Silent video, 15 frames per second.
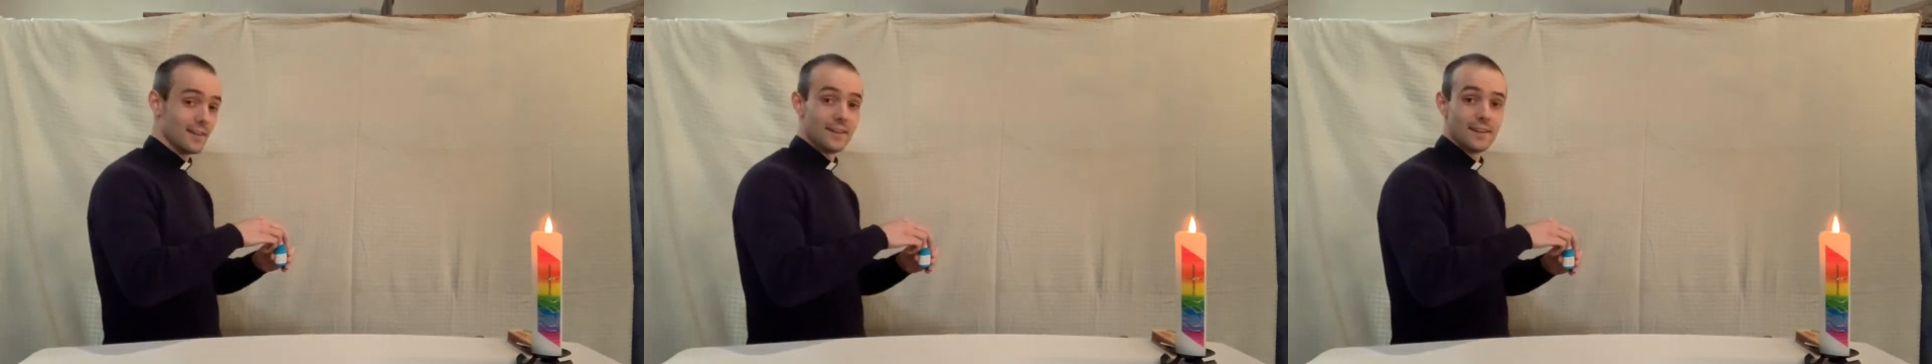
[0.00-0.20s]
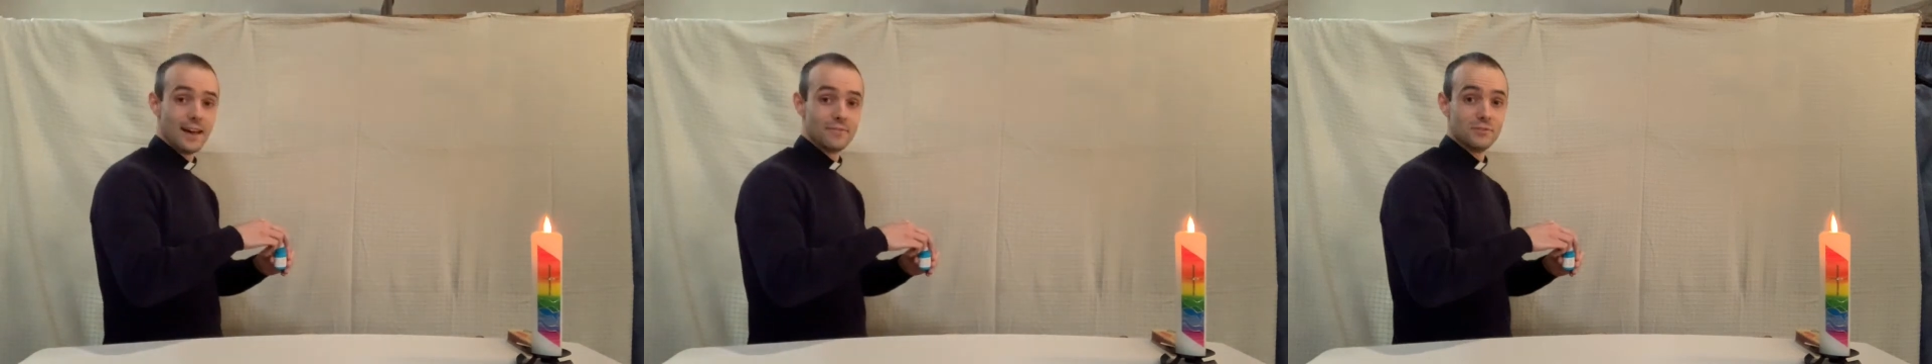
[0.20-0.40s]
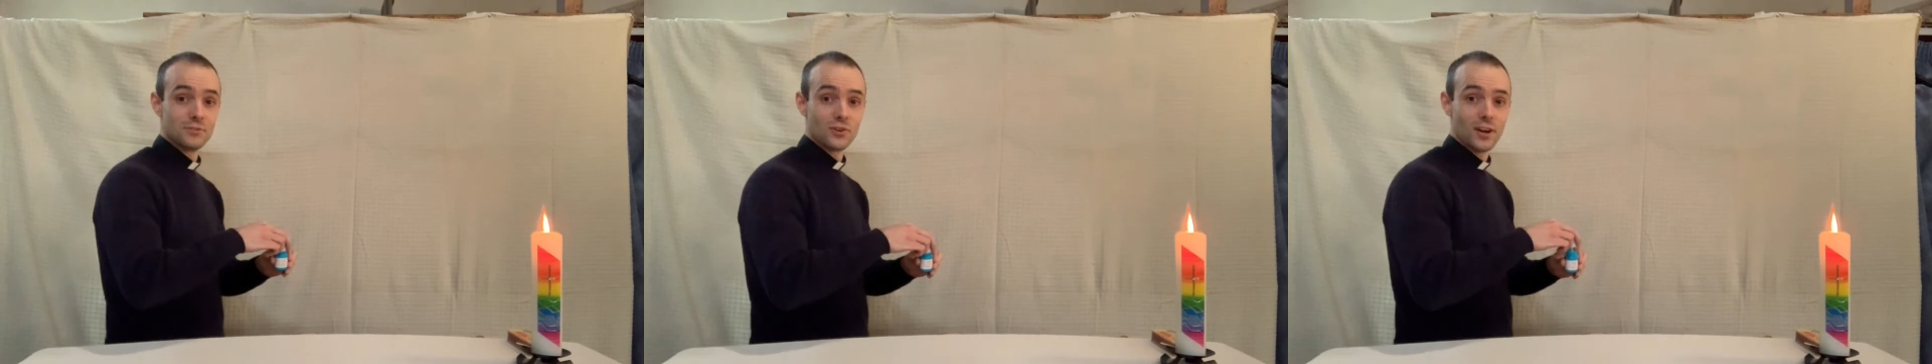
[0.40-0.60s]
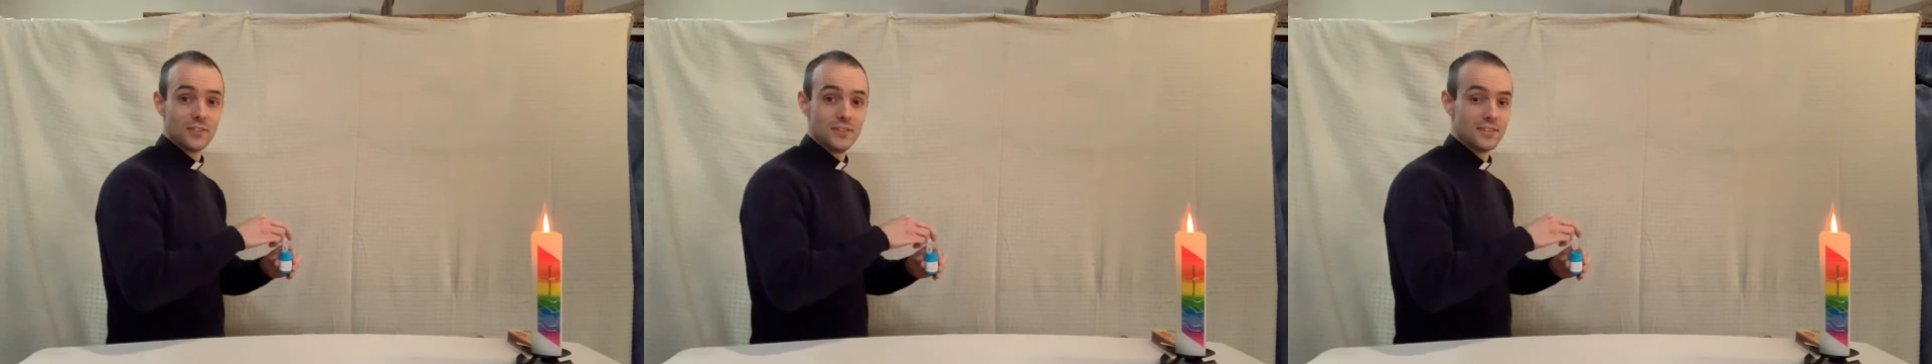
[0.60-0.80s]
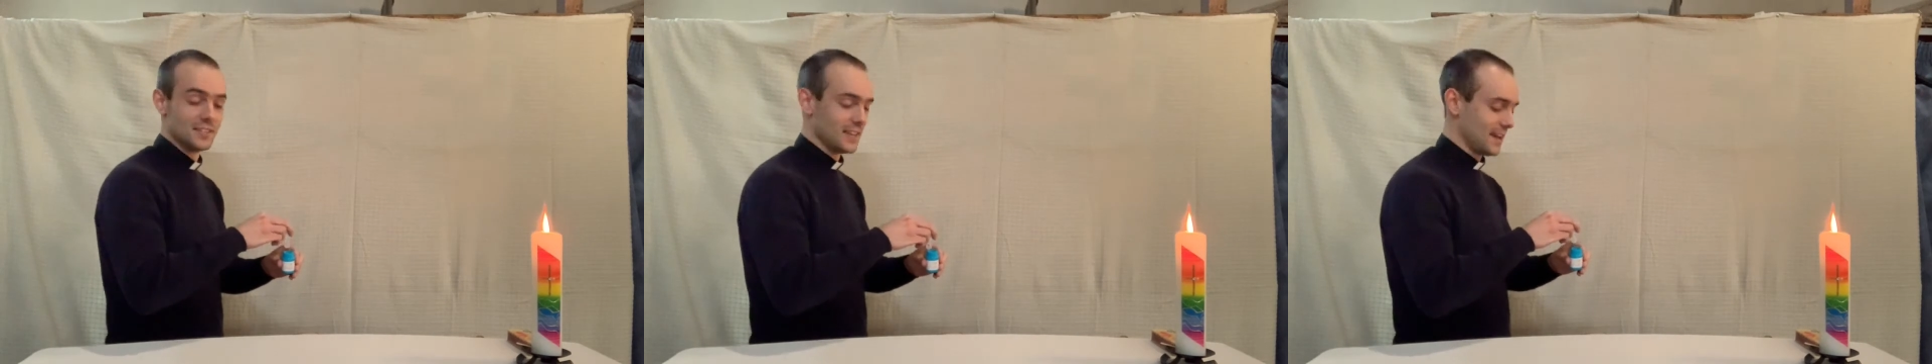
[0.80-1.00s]
I haven't tried
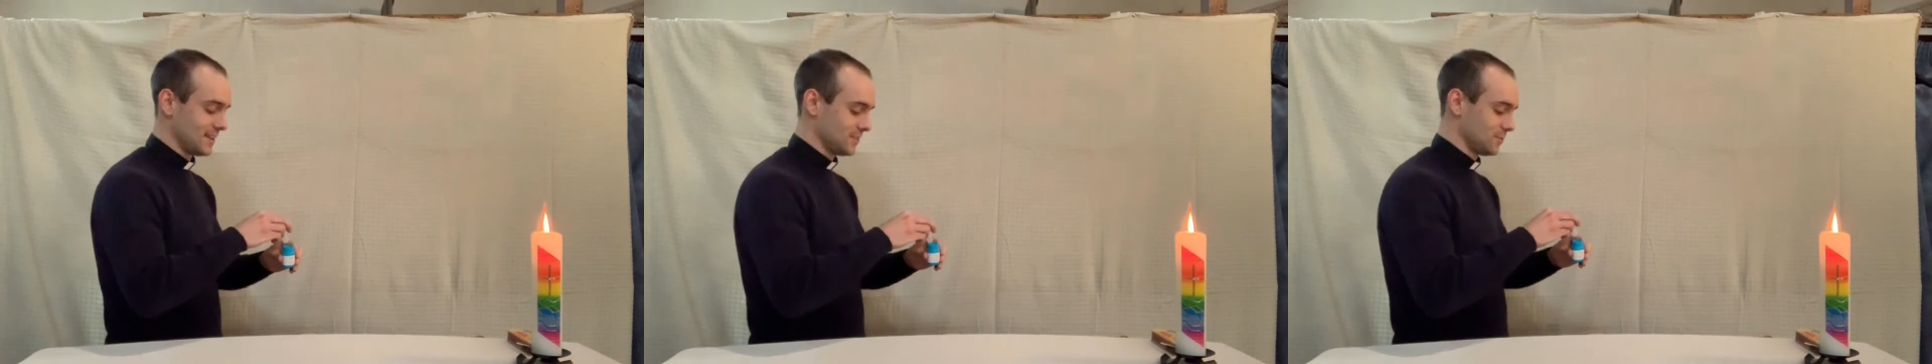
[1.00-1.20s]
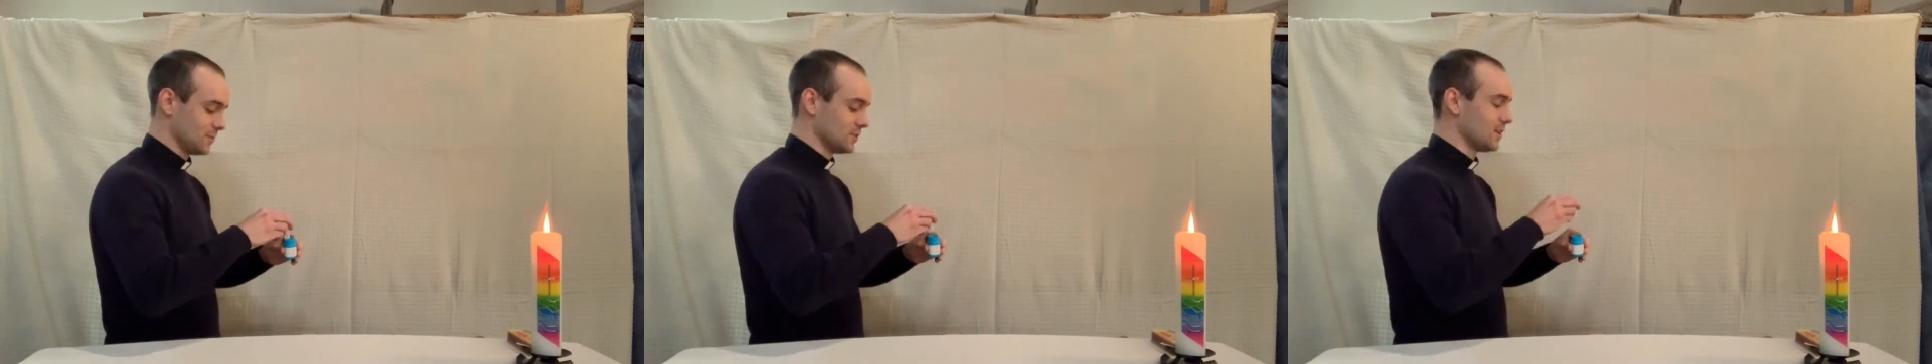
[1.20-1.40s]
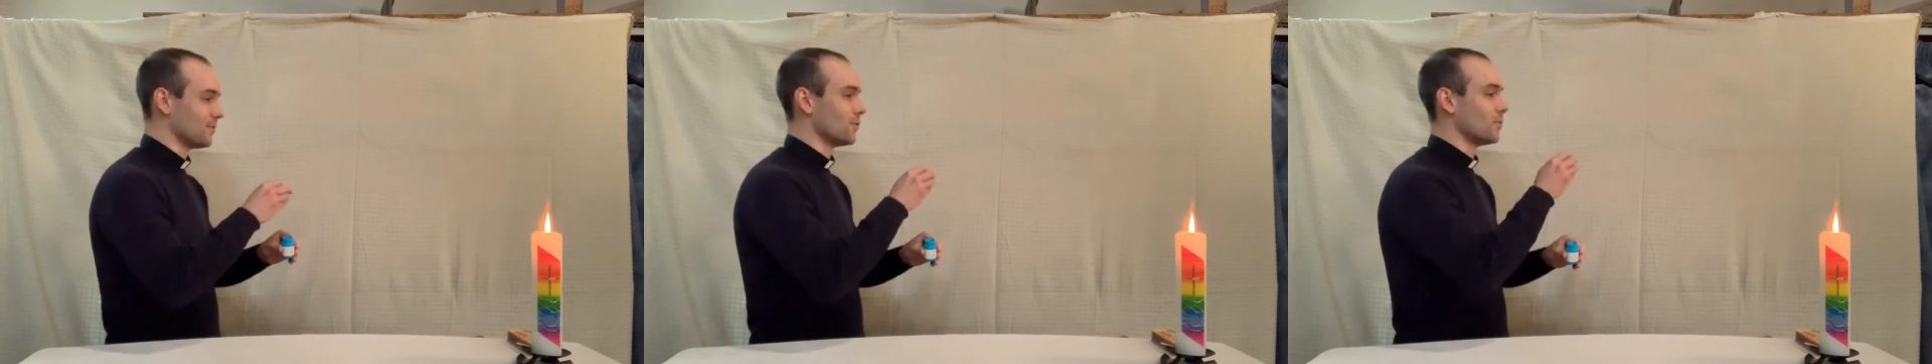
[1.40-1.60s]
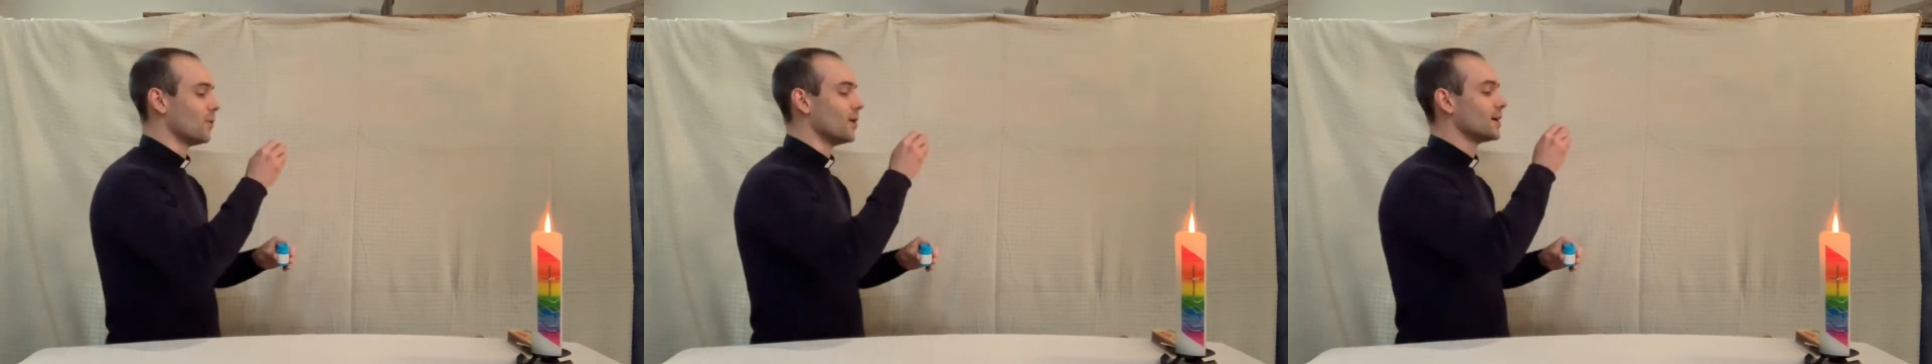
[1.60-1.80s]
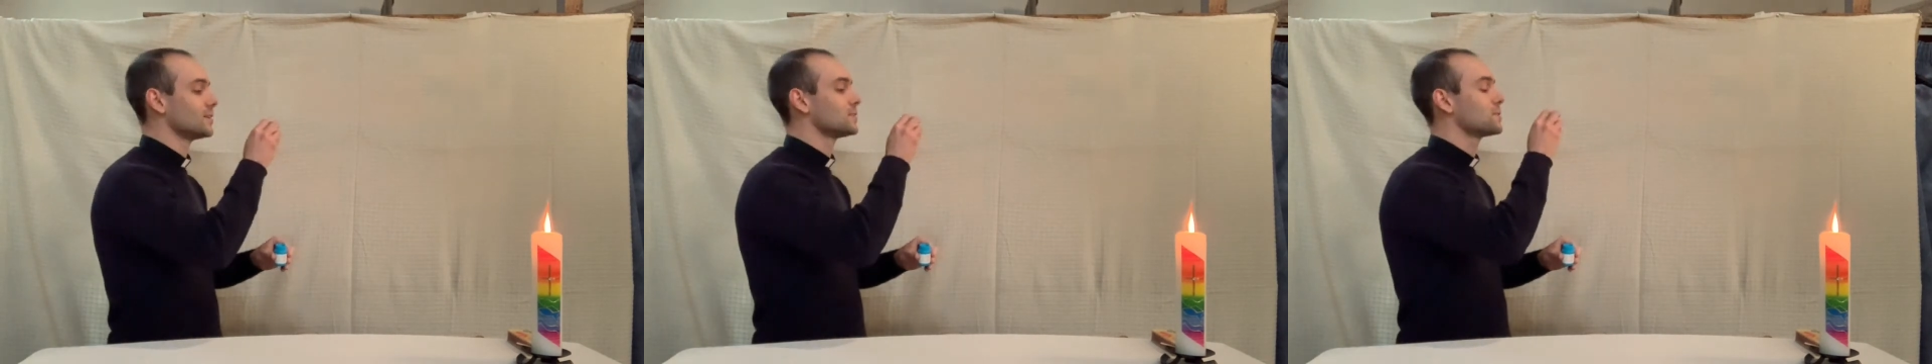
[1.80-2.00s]
this yet, so we'll see if it
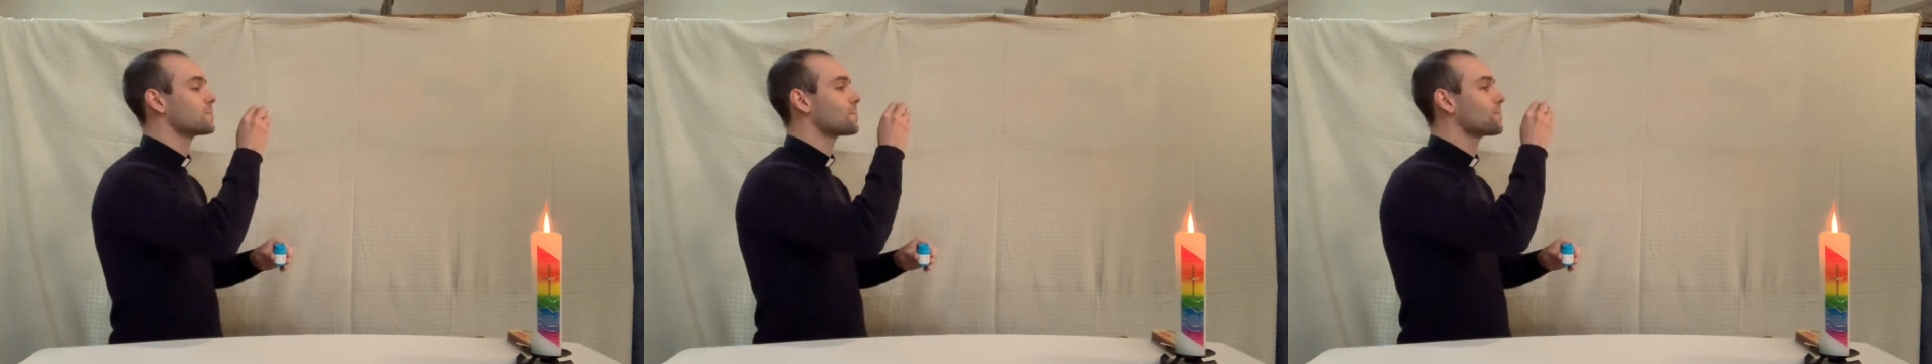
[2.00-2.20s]
works.